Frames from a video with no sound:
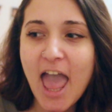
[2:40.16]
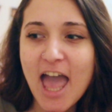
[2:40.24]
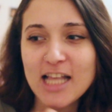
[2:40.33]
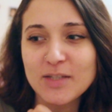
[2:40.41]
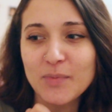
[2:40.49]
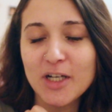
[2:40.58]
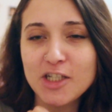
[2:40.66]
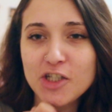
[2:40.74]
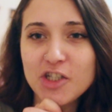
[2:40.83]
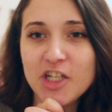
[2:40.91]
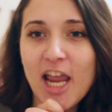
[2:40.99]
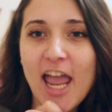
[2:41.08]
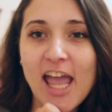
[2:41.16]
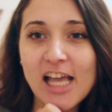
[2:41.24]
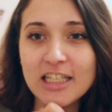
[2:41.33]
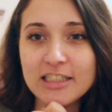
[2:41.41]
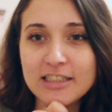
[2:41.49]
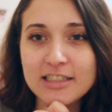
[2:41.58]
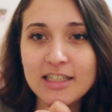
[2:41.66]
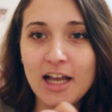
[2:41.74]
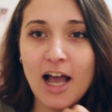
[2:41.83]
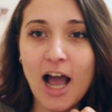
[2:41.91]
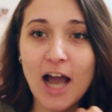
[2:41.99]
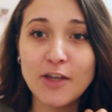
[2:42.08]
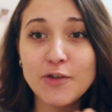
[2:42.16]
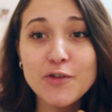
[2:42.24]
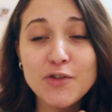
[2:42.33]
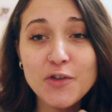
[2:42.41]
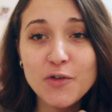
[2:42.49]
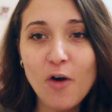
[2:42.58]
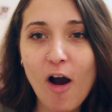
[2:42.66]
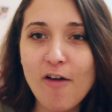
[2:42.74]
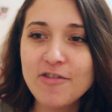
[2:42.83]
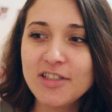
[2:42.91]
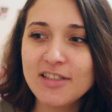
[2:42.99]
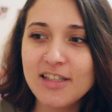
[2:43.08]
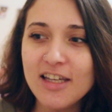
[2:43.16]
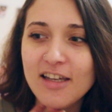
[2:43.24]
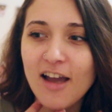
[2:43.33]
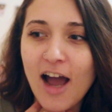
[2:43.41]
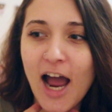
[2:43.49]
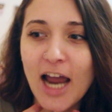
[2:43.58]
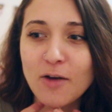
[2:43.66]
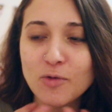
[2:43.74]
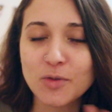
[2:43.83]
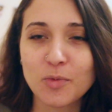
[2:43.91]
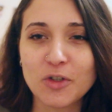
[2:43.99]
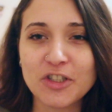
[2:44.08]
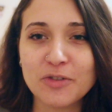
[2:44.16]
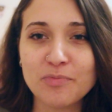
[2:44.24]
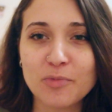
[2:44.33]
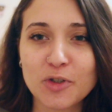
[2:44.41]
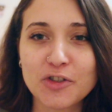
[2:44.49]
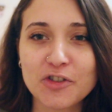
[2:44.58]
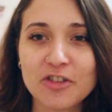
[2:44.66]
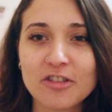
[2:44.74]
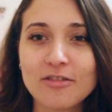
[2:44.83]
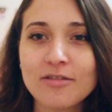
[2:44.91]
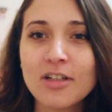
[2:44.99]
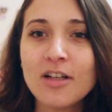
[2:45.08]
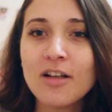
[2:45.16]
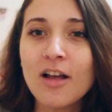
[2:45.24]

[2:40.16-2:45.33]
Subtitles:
as much as I used to. Obviously, I was born in Portugal.